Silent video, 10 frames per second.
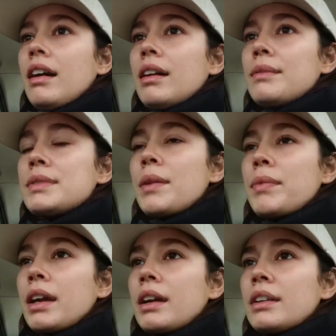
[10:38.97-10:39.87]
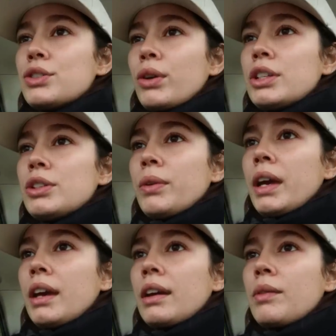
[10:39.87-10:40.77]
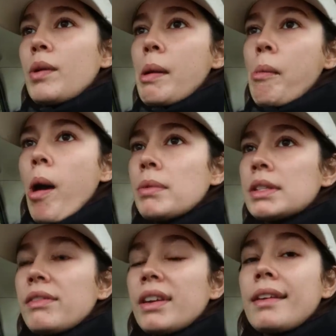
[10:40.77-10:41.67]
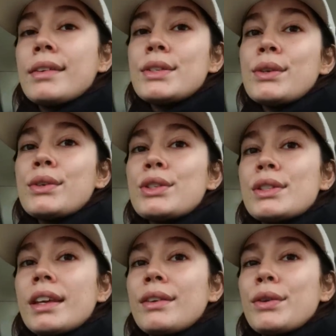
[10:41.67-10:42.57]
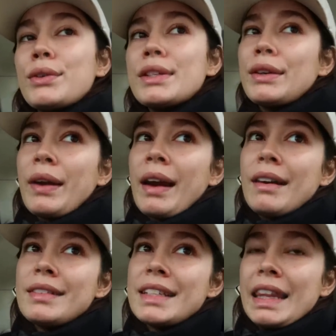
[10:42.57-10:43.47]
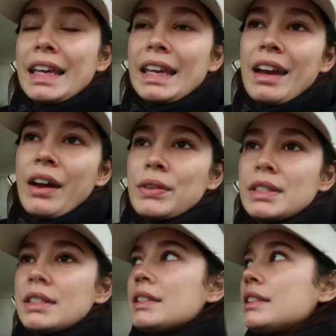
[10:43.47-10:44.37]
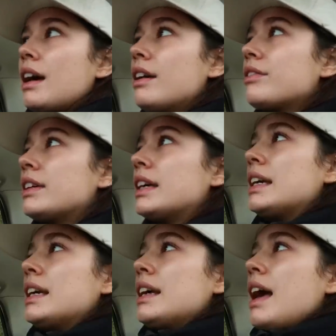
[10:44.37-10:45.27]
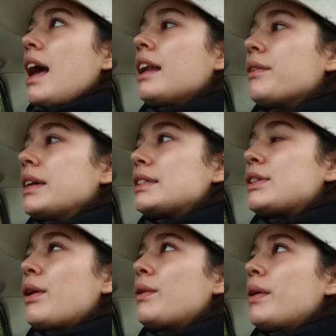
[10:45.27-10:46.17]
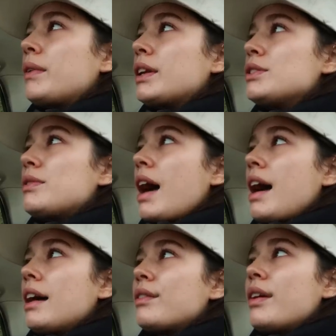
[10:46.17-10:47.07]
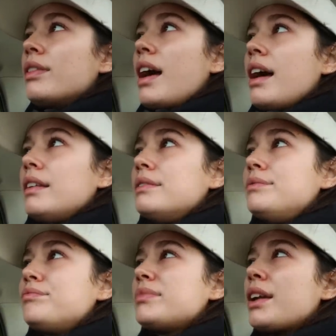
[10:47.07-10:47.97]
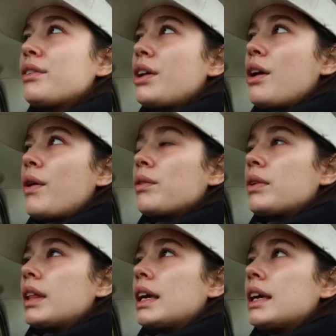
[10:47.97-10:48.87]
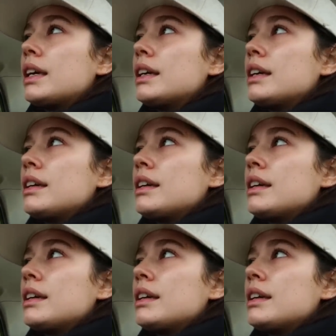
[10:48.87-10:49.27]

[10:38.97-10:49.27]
um, something I enjoyed doing when my mom was living here too is just like cruising around and looking at houses and stuff. Anyway, so I'm gonna do that and then I don't know, I really